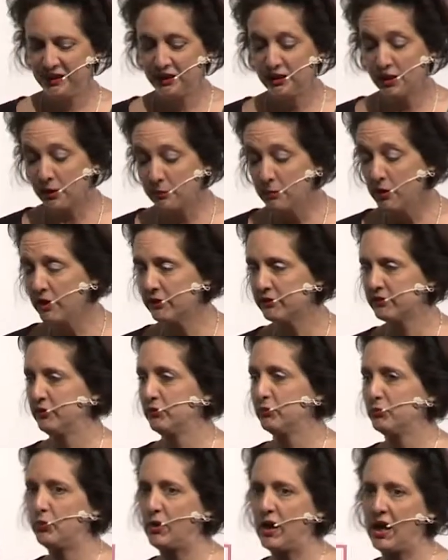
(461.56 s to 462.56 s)
Elon Musk
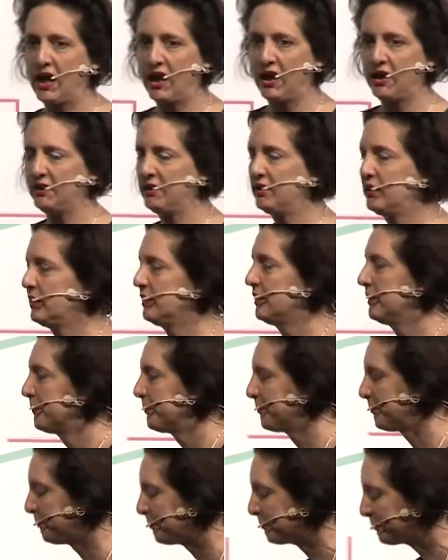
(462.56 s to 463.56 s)
is rad.
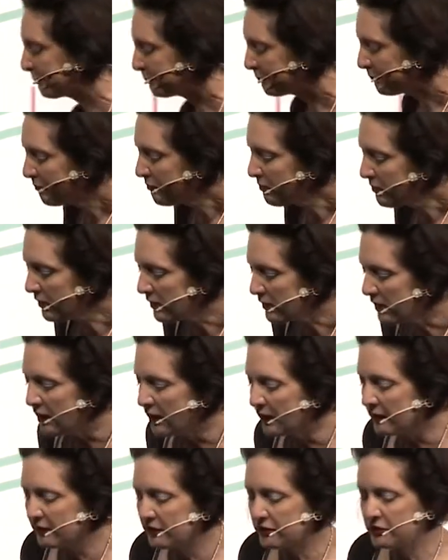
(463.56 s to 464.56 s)

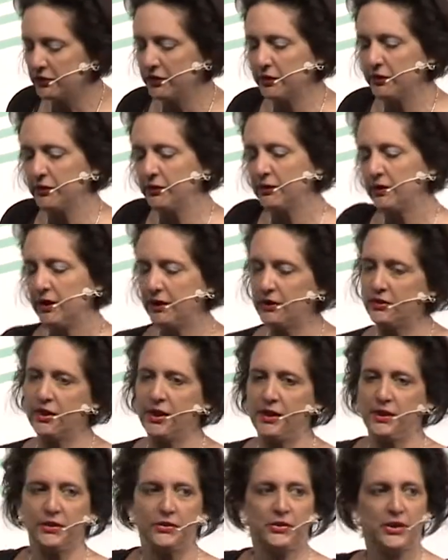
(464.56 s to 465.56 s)
And it's true. I
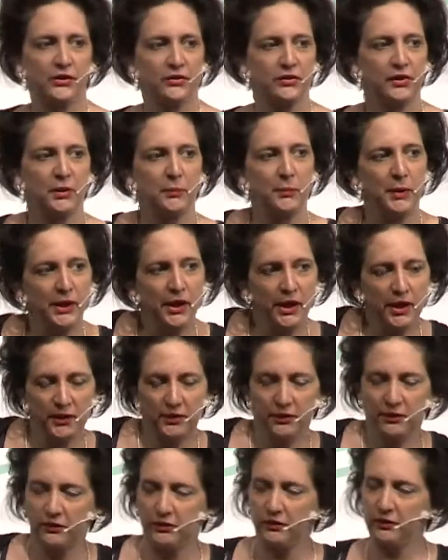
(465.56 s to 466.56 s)
try to dress like my
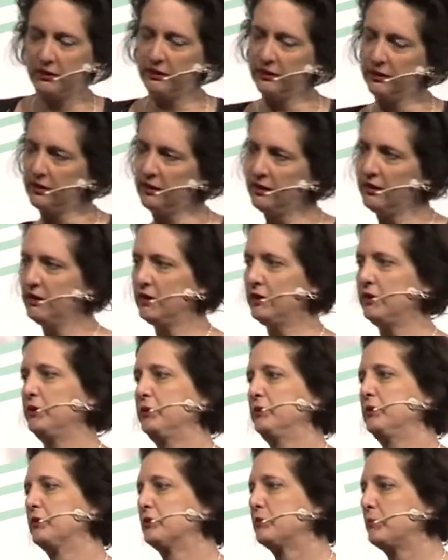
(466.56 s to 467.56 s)
idols
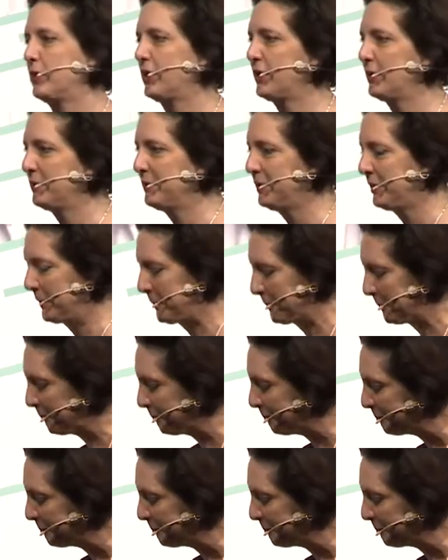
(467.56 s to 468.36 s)
who inspire me.